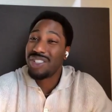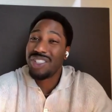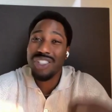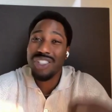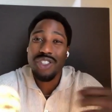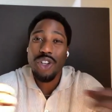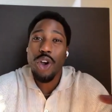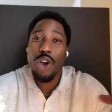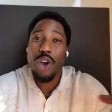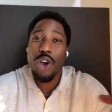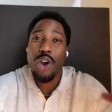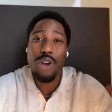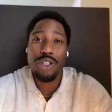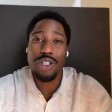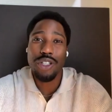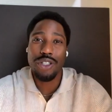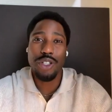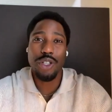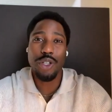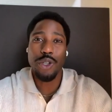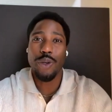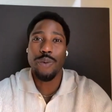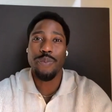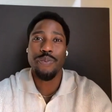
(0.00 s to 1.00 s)
It's just hard to
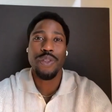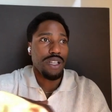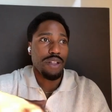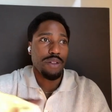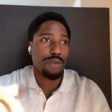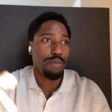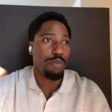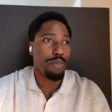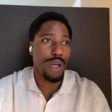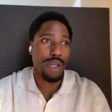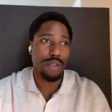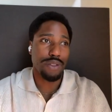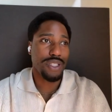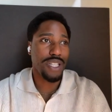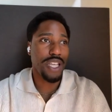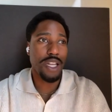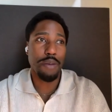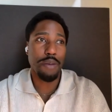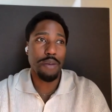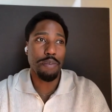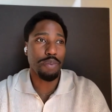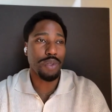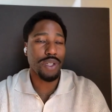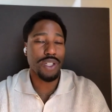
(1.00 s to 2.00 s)
do. About
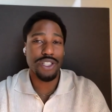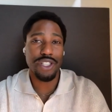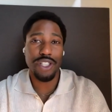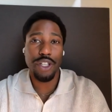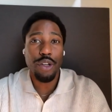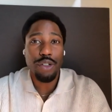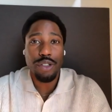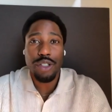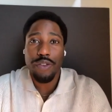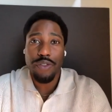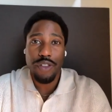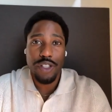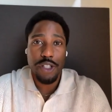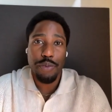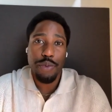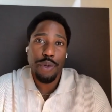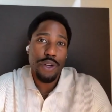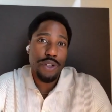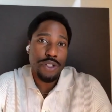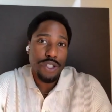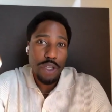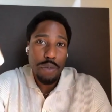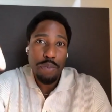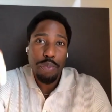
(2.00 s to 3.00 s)
10 plus years of
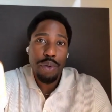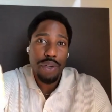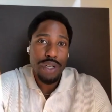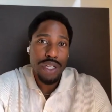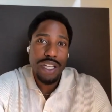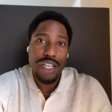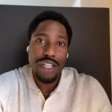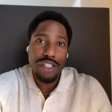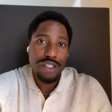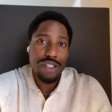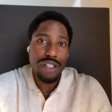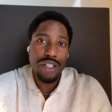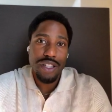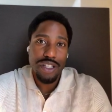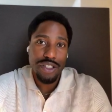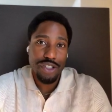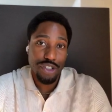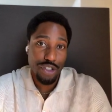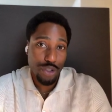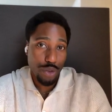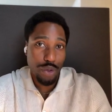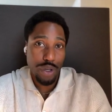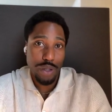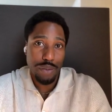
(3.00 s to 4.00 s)
experience he put into
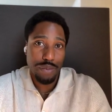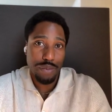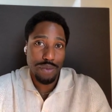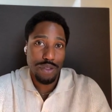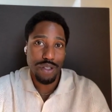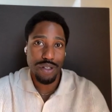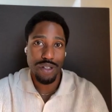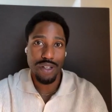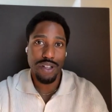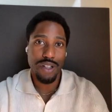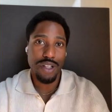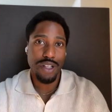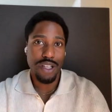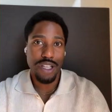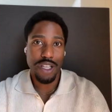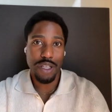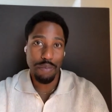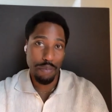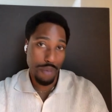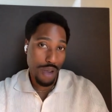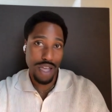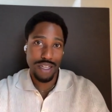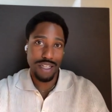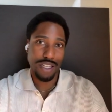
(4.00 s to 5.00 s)
this script,
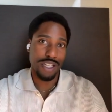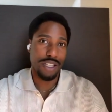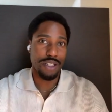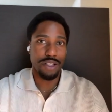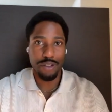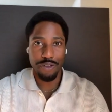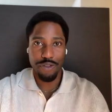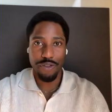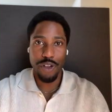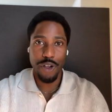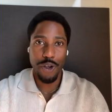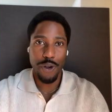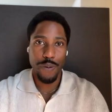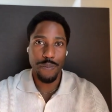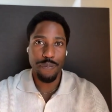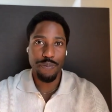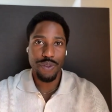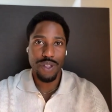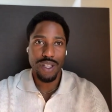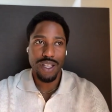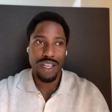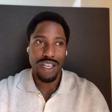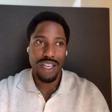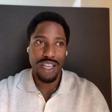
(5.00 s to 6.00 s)
Imani, in the film.
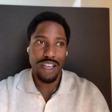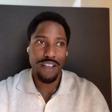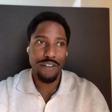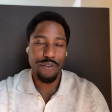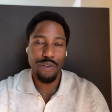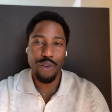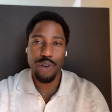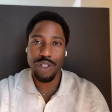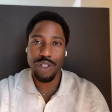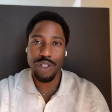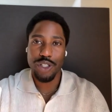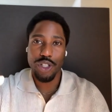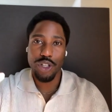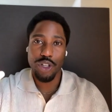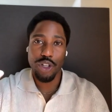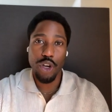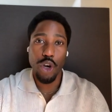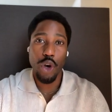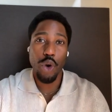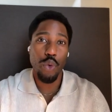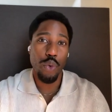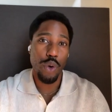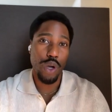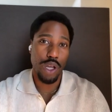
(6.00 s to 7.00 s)
And for it to
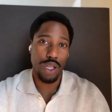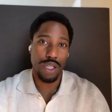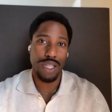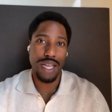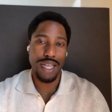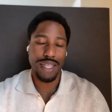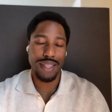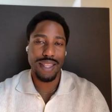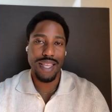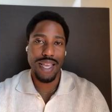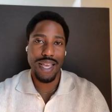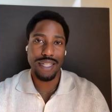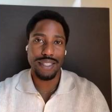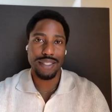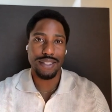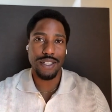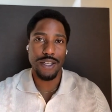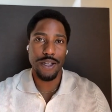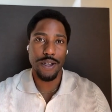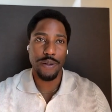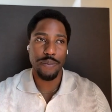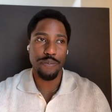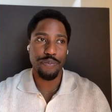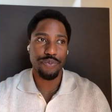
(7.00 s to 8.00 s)
go well like that,
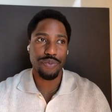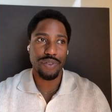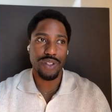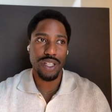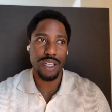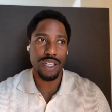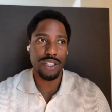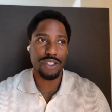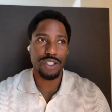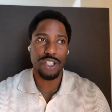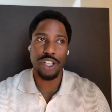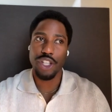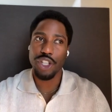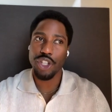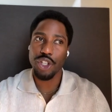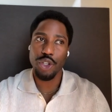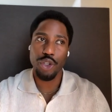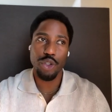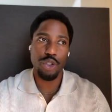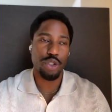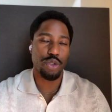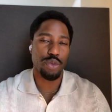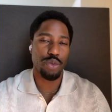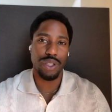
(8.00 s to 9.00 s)
it's a
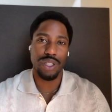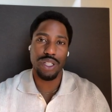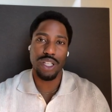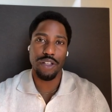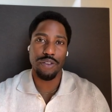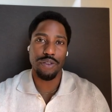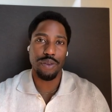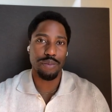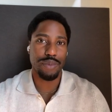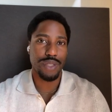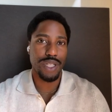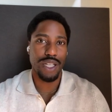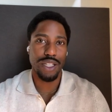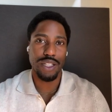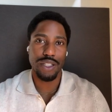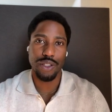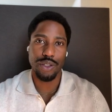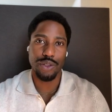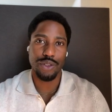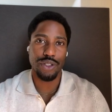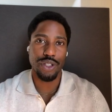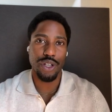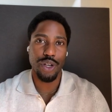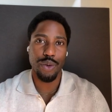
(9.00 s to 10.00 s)
huge relief, I'm
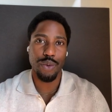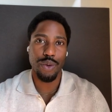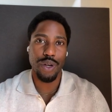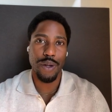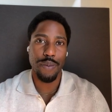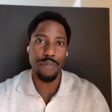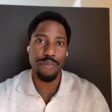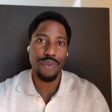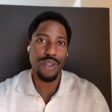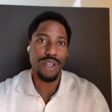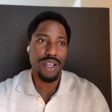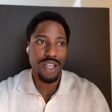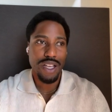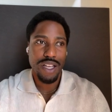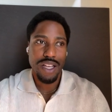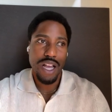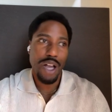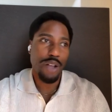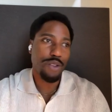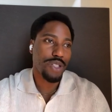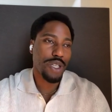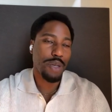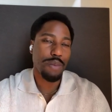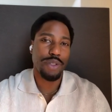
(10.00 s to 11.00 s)
telling you. So
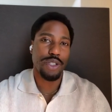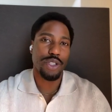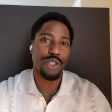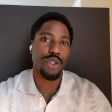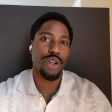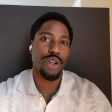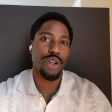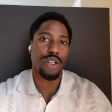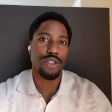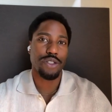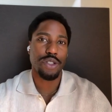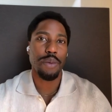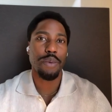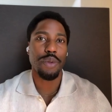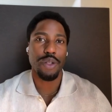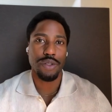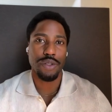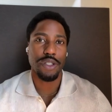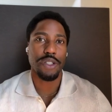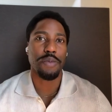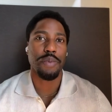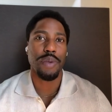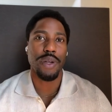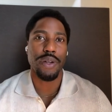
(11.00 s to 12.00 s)
I was able to draw some of
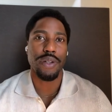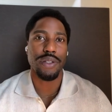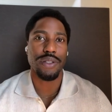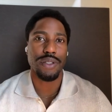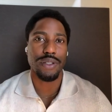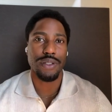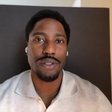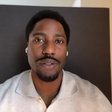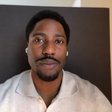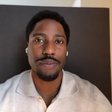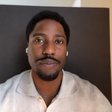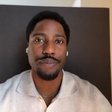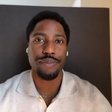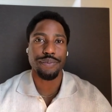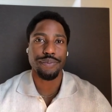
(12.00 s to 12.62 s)
those experiences.